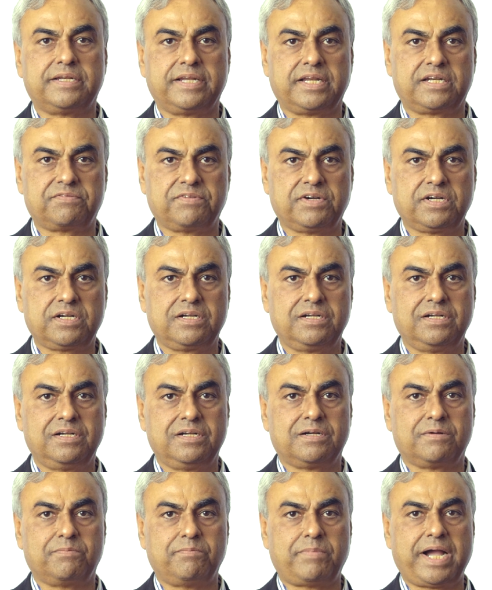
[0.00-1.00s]
network
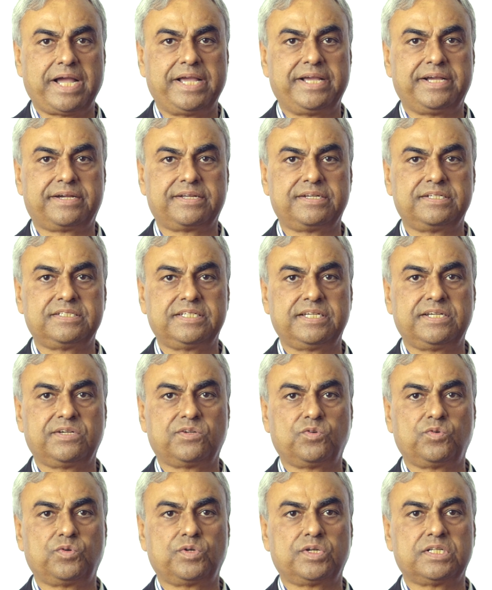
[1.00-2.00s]
by
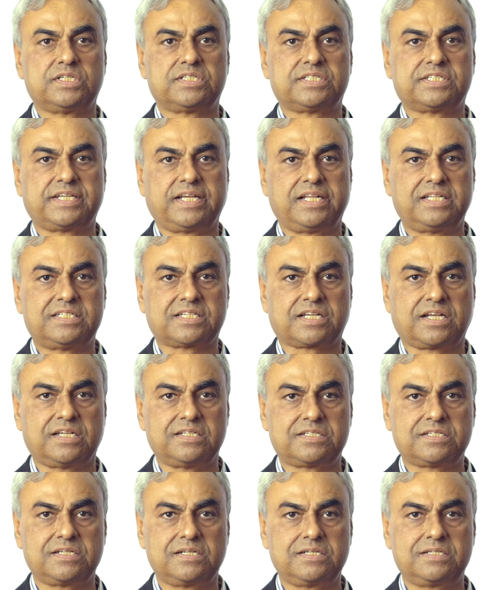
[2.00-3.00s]
increasing rural sales
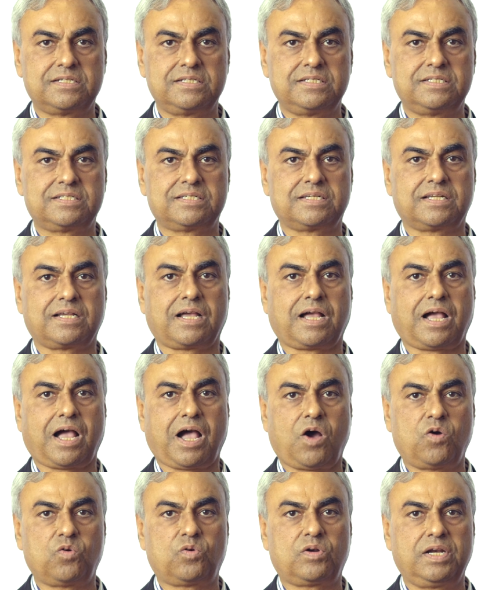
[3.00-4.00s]
consultants,
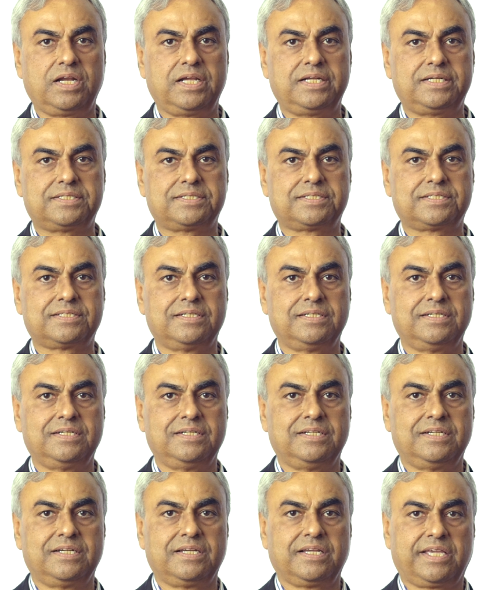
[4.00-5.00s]
outlets,
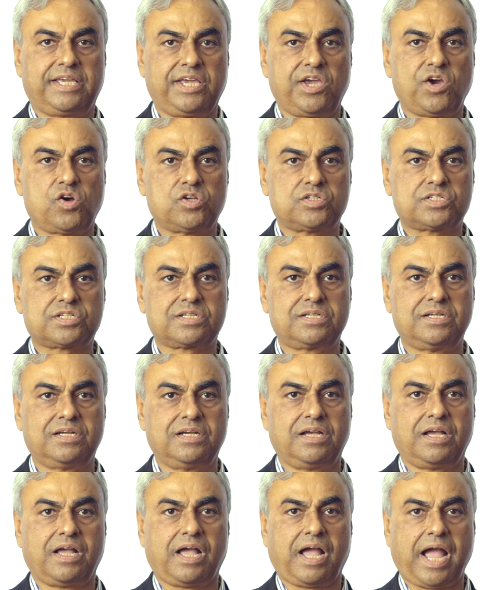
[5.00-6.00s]

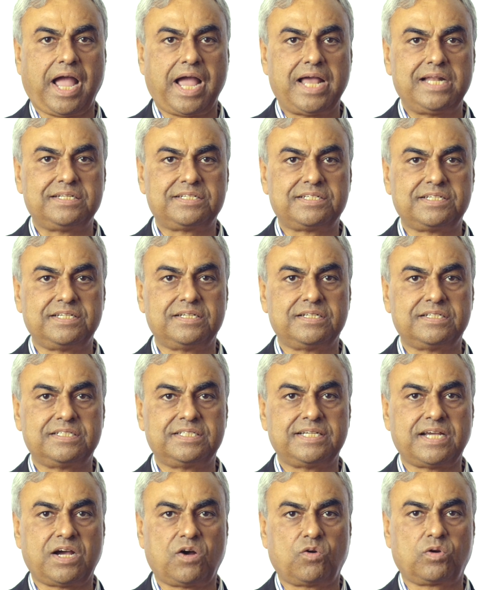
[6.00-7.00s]
kiosks and
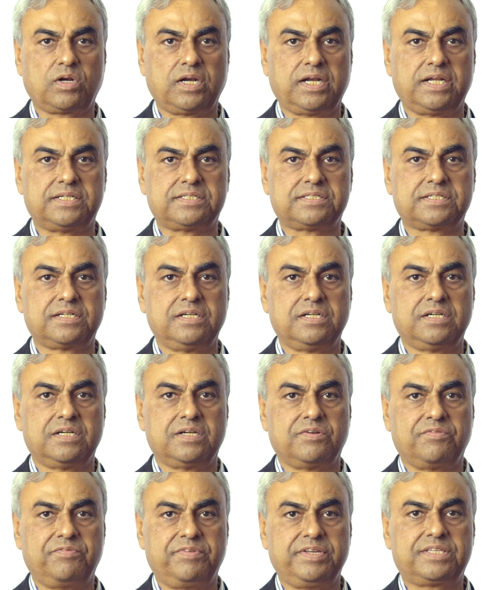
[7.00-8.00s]
synergy outlets
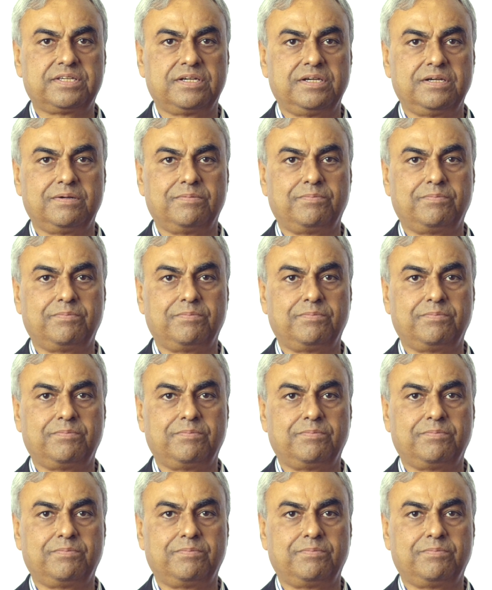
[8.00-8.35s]
with